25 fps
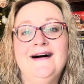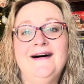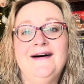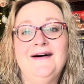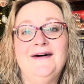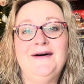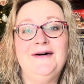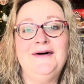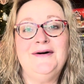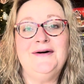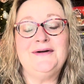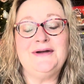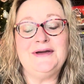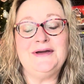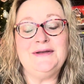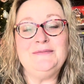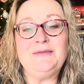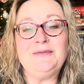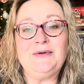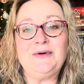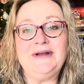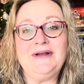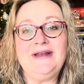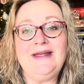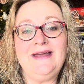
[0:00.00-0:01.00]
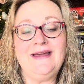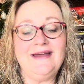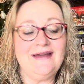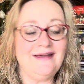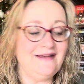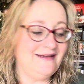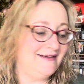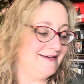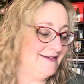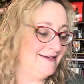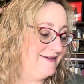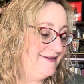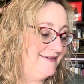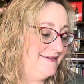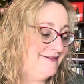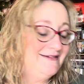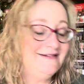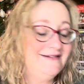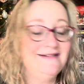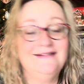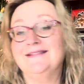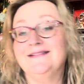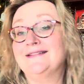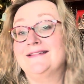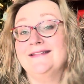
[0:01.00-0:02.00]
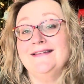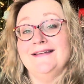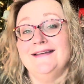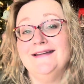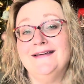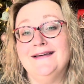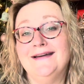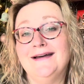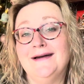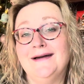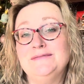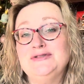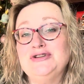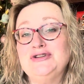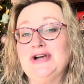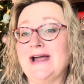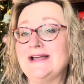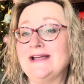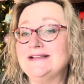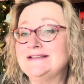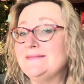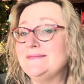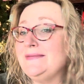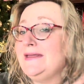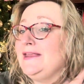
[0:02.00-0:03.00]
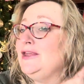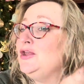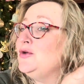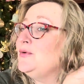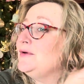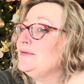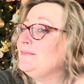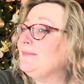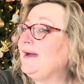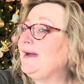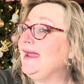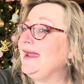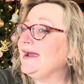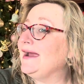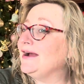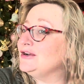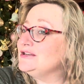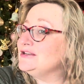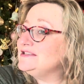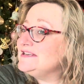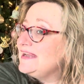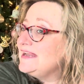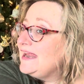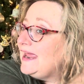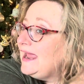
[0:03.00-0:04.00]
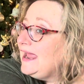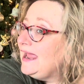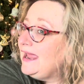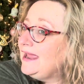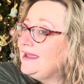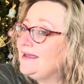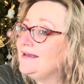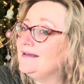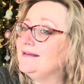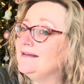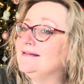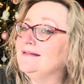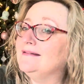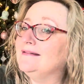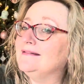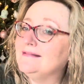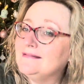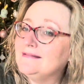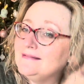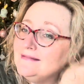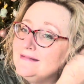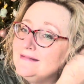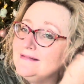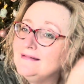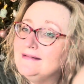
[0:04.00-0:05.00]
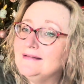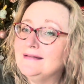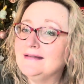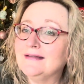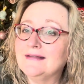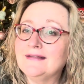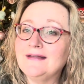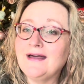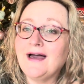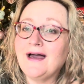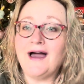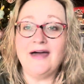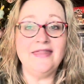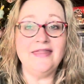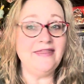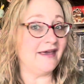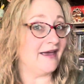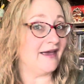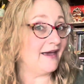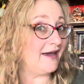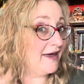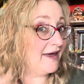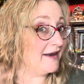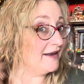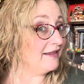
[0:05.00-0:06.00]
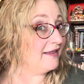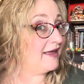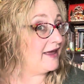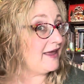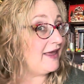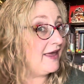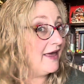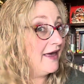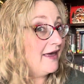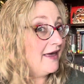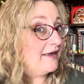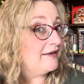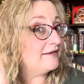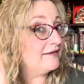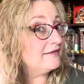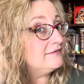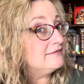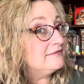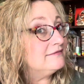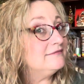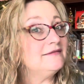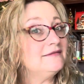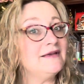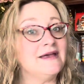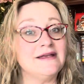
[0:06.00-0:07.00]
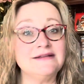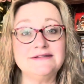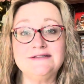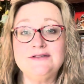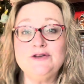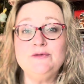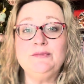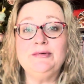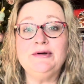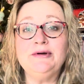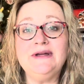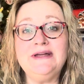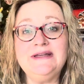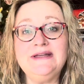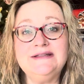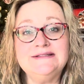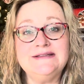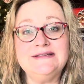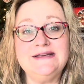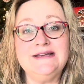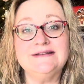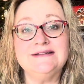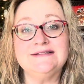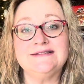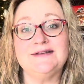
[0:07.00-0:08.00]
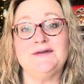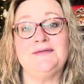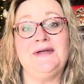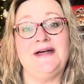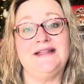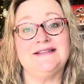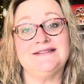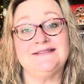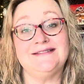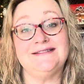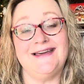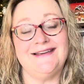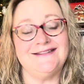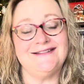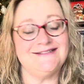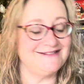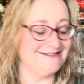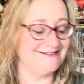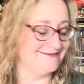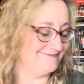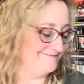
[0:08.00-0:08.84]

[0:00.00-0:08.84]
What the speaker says: Oh, good morning. I'm trying something new with my hair today. I think I kind of like it. Super easy, so that's nice.